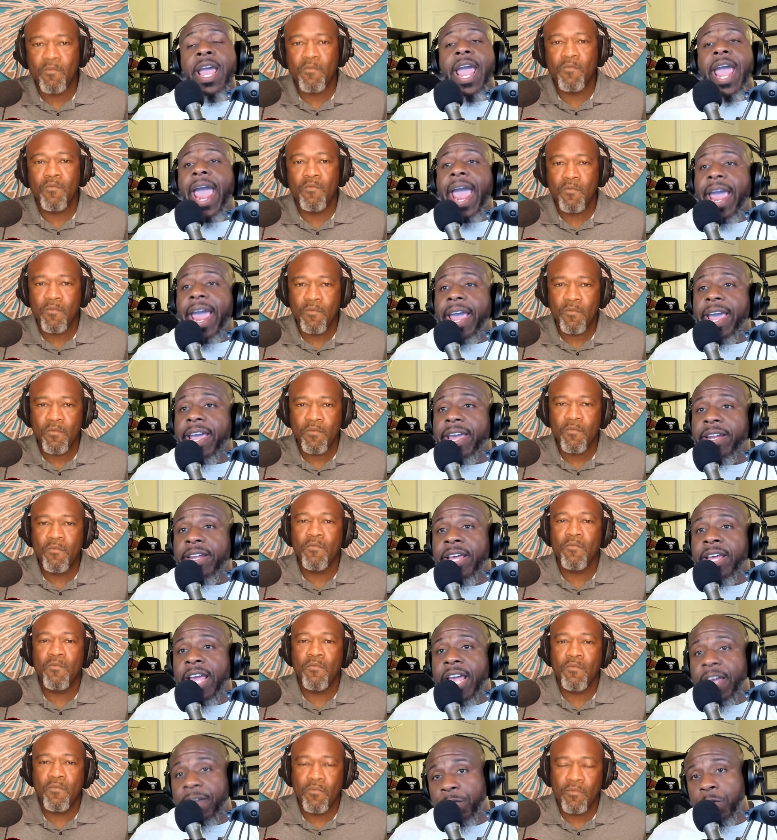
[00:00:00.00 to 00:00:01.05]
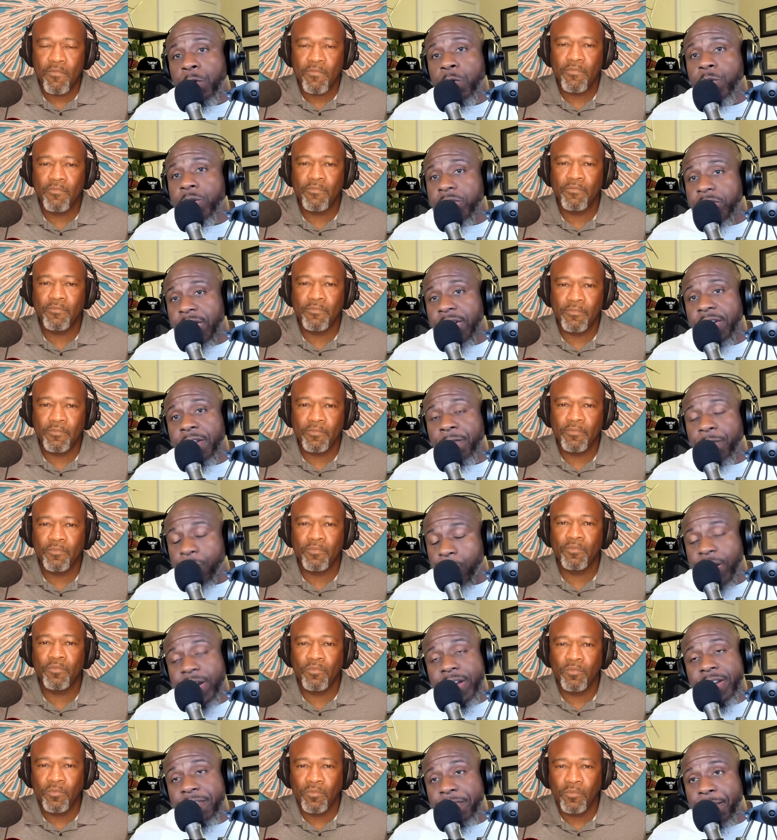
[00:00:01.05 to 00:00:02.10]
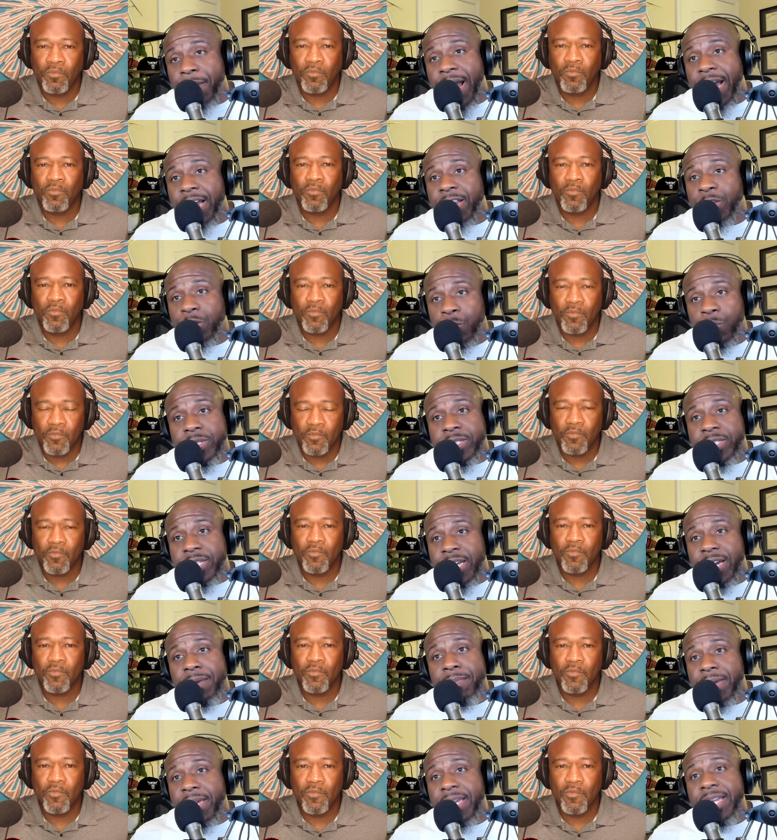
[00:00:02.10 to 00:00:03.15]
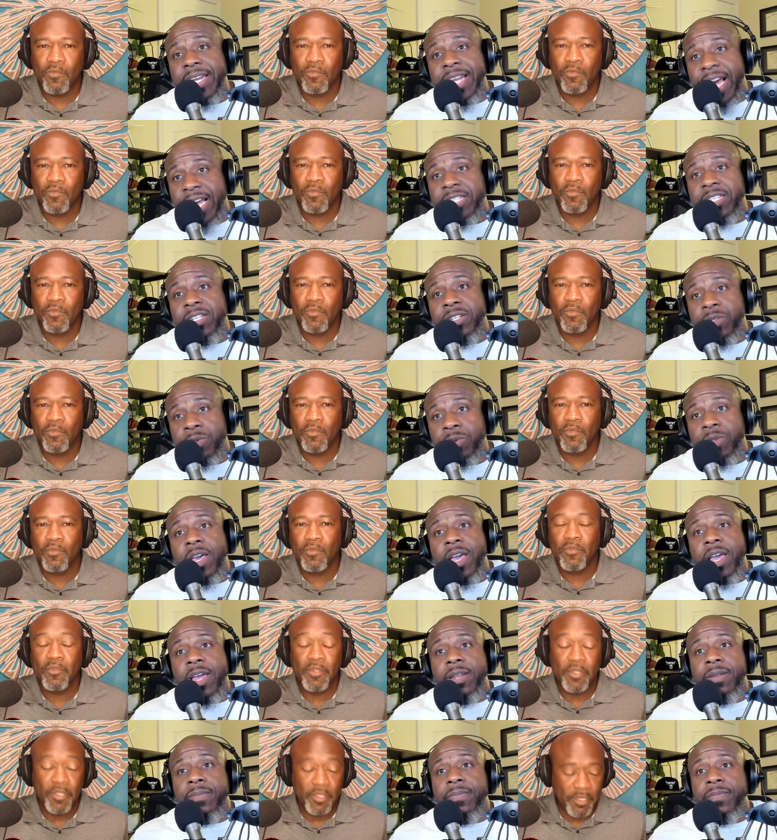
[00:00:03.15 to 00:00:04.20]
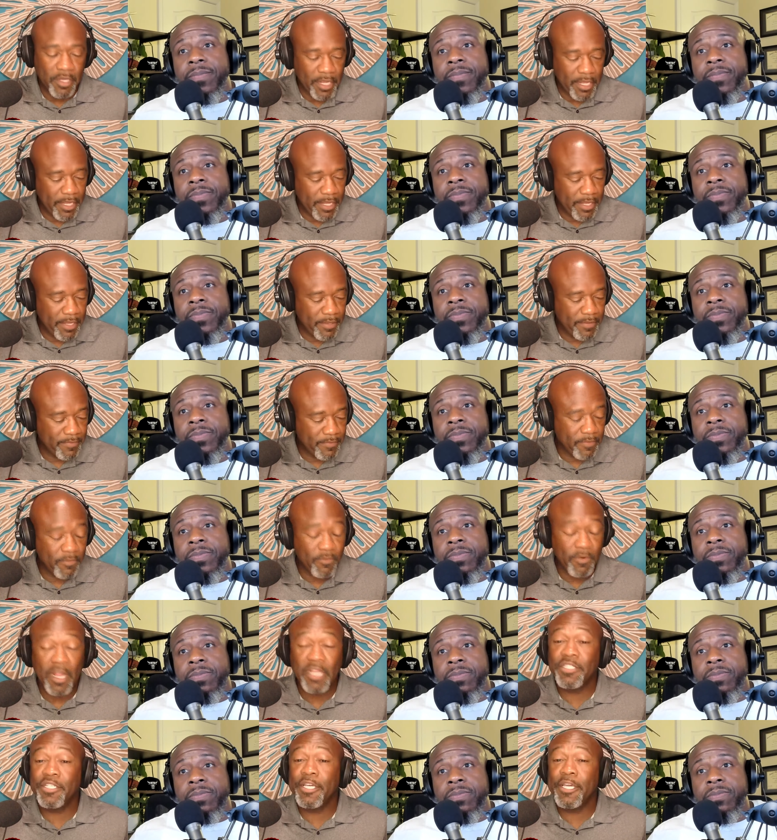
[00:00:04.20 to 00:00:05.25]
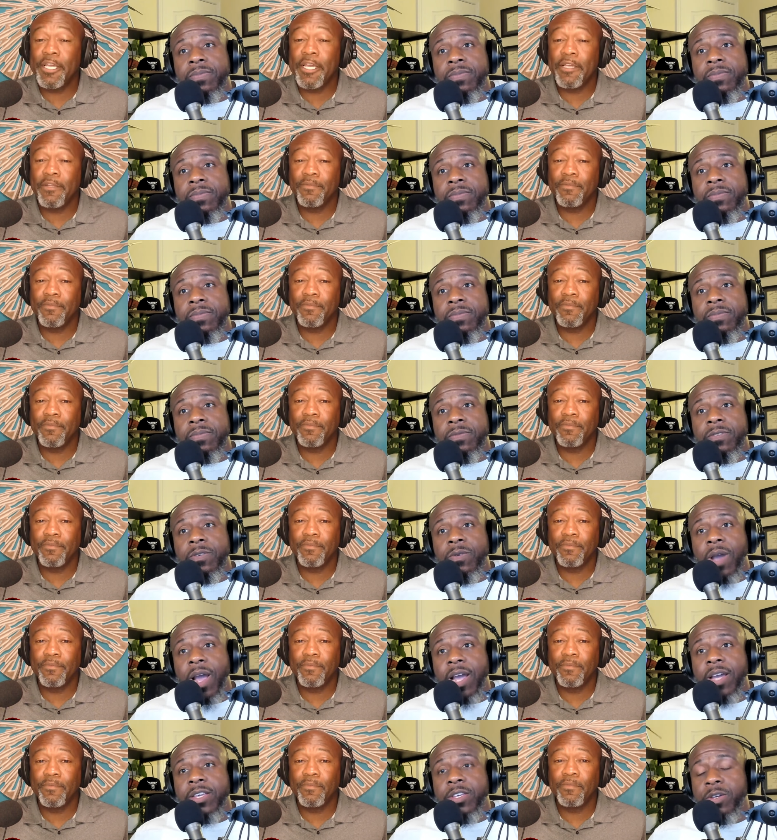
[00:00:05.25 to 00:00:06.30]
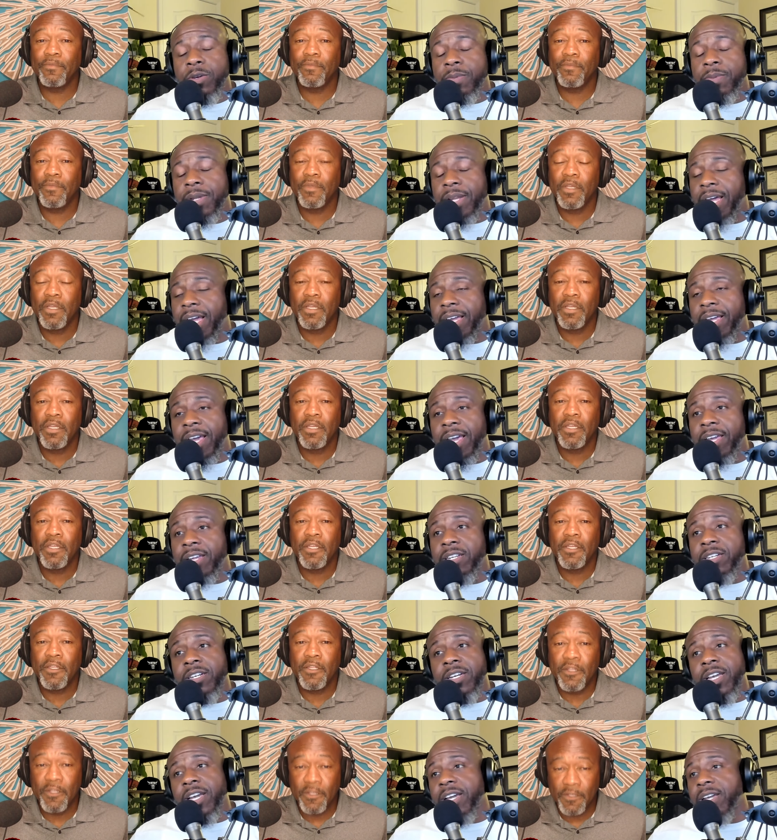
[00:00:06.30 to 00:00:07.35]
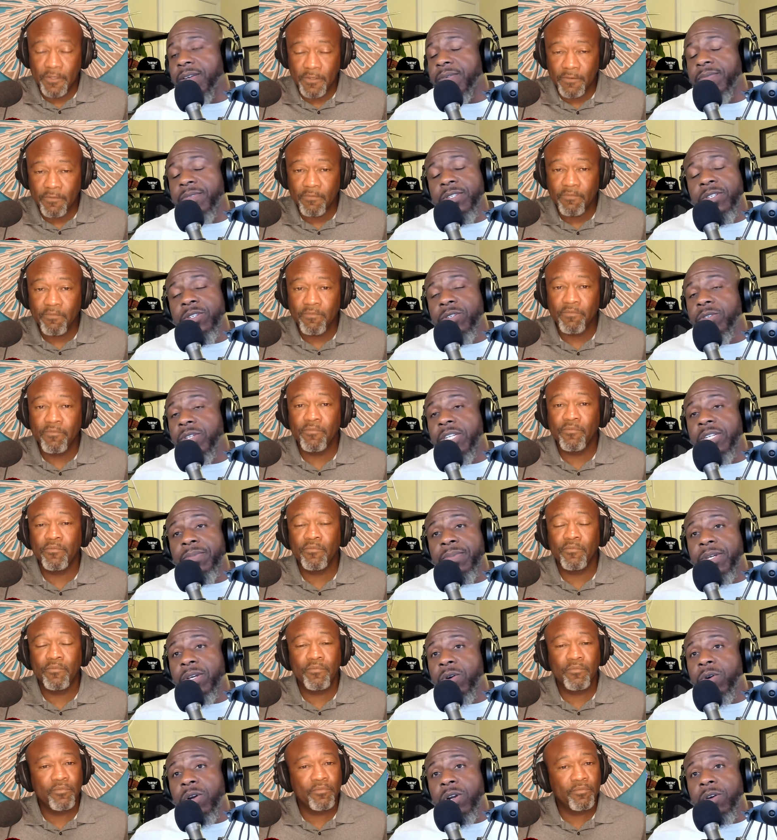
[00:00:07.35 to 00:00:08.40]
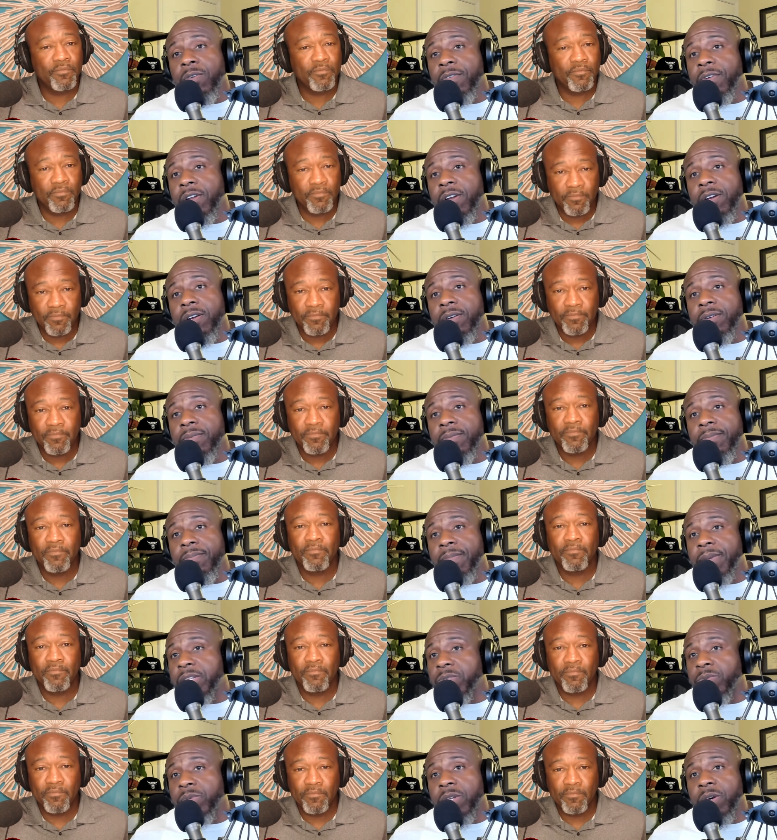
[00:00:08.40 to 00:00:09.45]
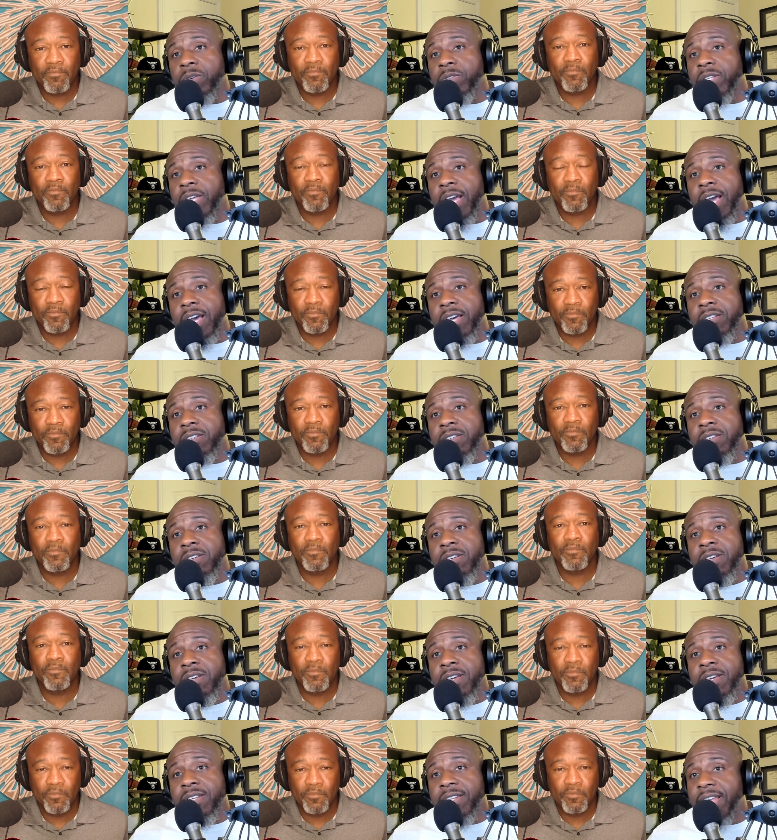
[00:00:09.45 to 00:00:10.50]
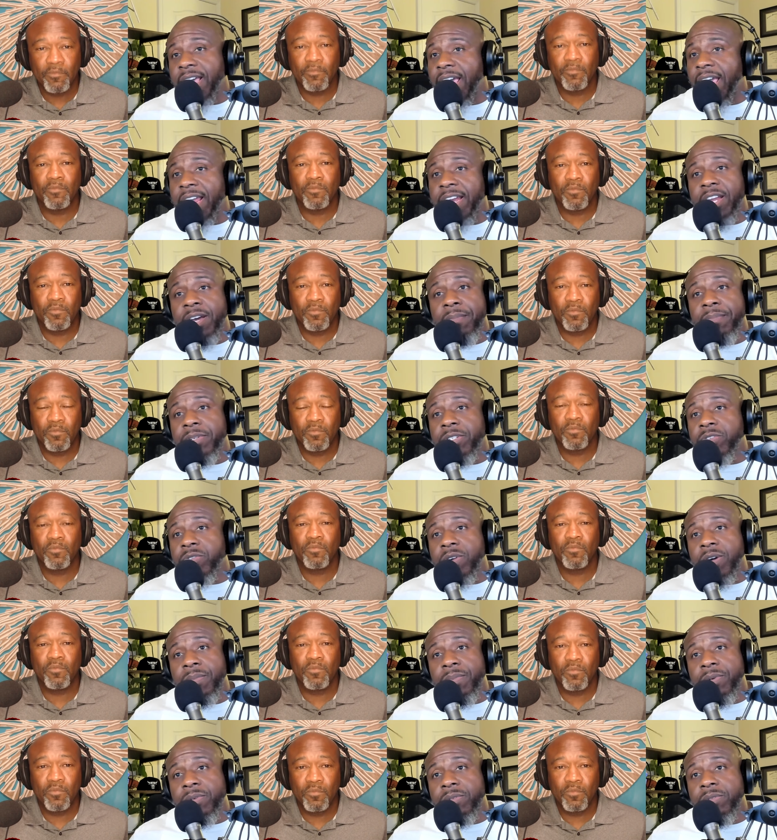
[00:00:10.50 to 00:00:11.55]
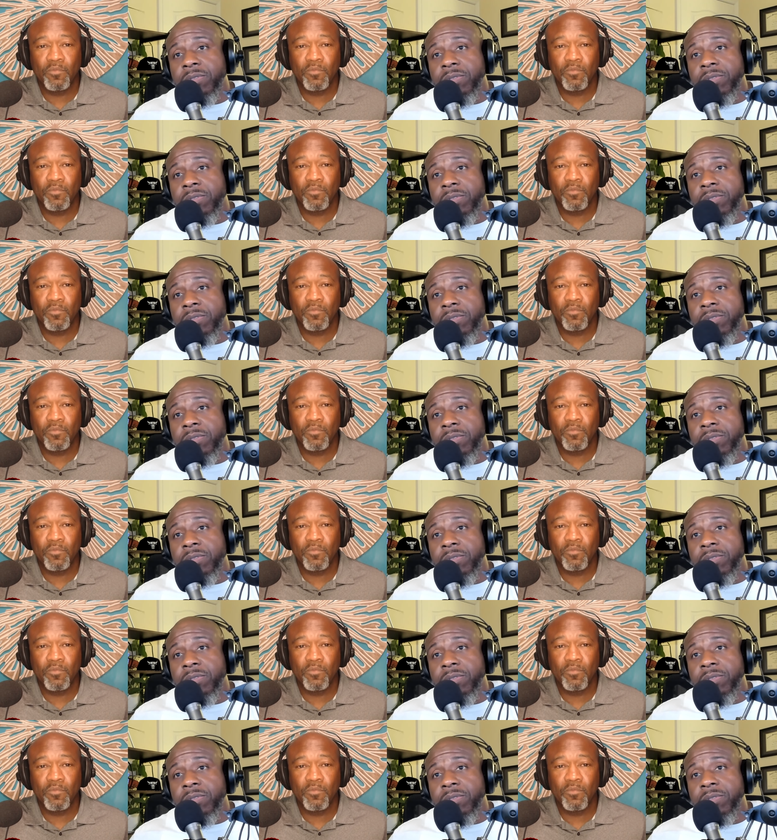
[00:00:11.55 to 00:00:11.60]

Speaker 1: And if you was any friend of mine, you would tell me not to do that. Hey, Roger that. Right. You'll be like, hey, look, Kane, you don't need to be going over there messing with those guys. They ain't mm-hmm. number trouble.